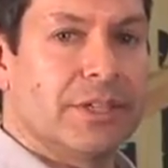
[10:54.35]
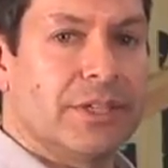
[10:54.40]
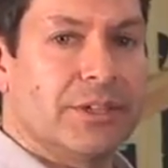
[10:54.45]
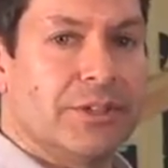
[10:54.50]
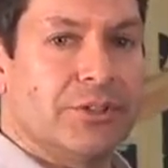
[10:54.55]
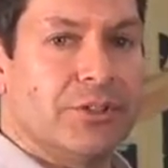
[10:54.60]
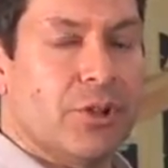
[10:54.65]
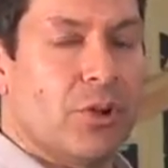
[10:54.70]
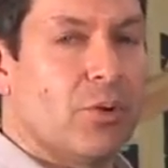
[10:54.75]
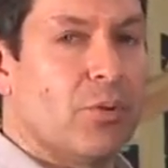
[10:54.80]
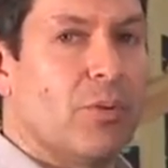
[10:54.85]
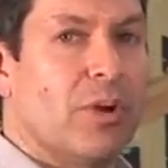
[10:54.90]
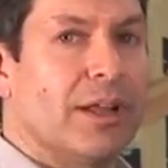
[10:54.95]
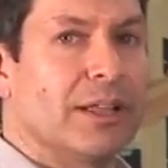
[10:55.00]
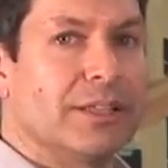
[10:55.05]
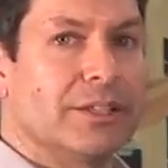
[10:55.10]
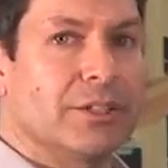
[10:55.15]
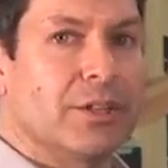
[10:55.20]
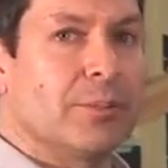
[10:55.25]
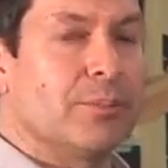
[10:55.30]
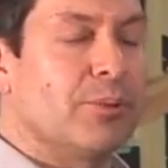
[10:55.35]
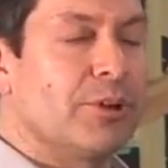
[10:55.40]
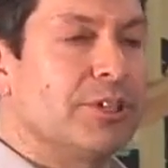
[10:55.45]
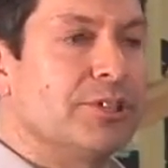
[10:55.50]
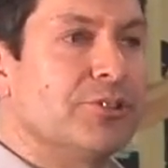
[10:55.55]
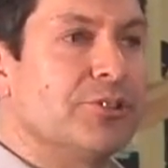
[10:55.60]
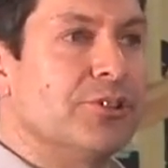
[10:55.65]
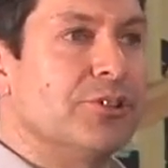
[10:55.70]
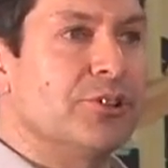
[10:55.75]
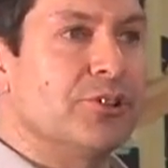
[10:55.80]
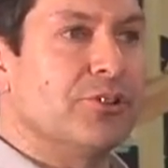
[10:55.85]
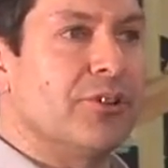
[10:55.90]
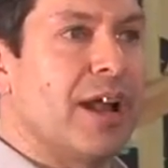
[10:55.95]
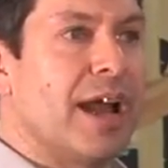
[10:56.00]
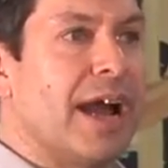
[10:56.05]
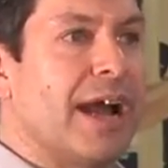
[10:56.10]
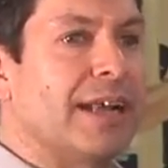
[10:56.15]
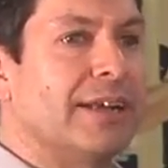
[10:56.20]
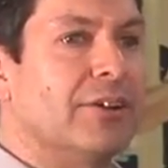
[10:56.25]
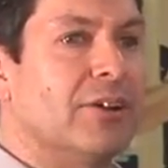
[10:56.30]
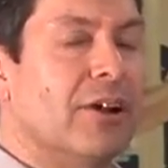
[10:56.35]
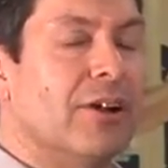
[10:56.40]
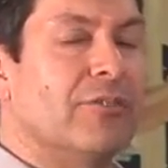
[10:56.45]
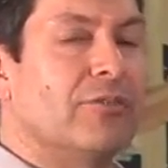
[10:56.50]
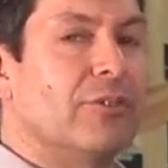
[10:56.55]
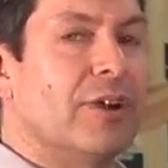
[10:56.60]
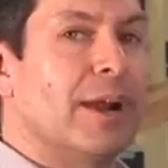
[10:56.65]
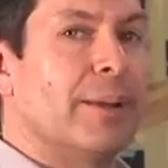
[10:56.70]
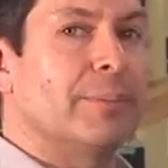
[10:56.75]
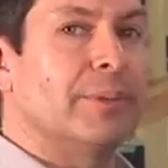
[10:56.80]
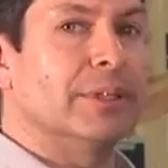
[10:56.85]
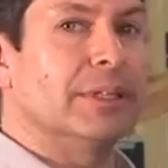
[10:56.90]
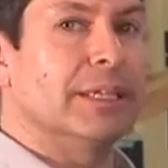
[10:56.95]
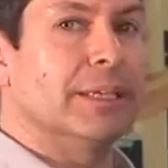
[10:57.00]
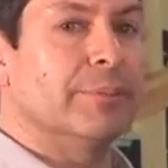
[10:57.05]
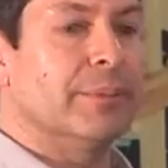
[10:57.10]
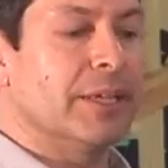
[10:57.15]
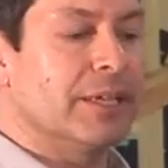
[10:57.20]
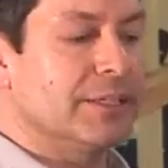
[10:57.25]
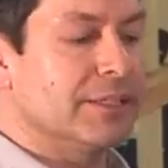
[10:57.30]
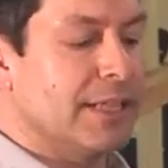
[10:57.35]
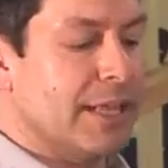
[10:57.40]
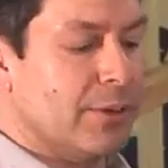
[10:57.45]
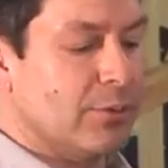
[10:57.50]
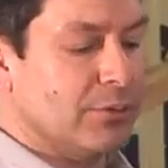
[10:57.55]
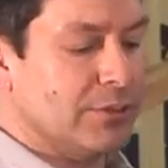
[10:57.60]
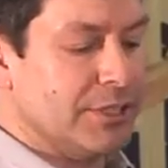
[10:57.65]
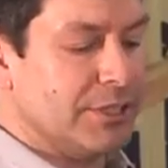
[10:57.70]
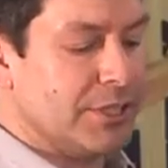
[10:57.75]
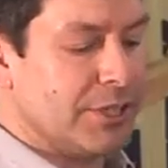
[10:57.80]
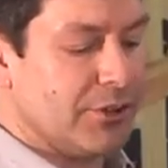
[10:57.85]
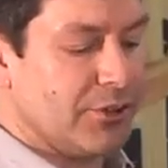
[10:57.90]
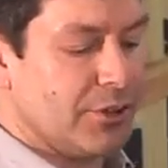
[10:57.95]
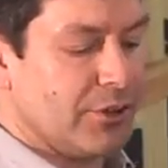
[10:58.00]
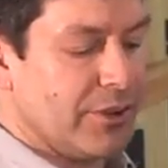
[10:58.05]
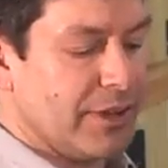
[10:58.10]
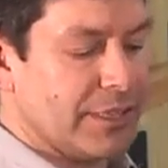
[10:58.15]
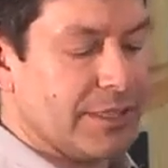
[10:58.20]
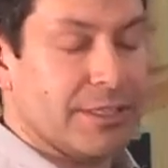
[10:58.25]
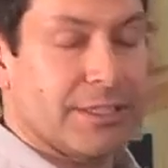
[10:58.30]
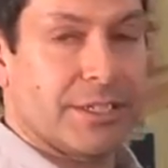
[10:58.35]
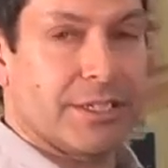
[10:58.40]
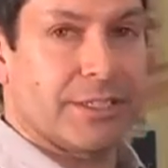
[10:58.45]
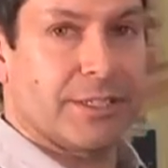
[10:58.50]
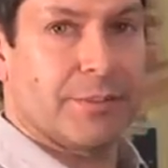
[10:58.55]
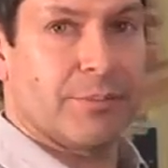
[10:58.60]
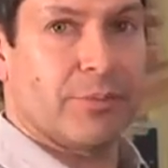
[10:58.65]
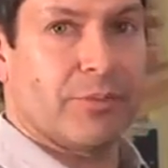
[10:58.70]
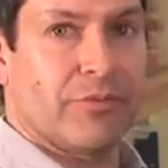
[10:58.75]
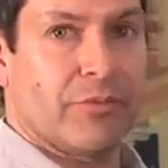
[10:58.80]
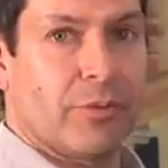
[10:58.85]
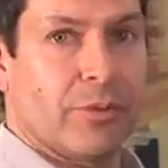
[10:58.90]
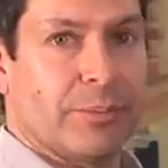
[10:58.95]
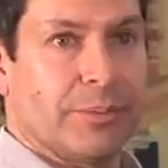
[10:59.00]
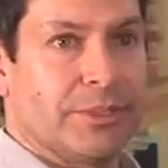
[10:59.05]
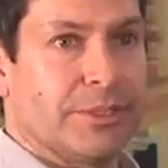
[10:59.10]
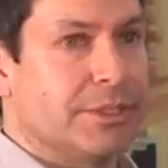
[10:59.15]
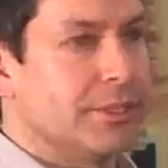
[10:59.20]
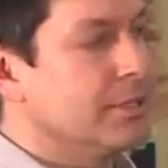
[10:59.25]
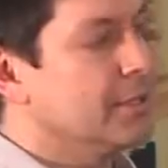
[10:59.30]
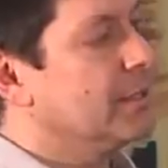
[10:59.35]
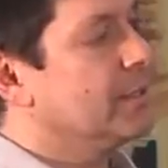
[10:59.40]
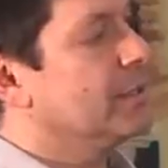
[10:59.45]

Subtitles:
You don't want this compressor to turn on and off rapidly because that will deteriorate the system performance.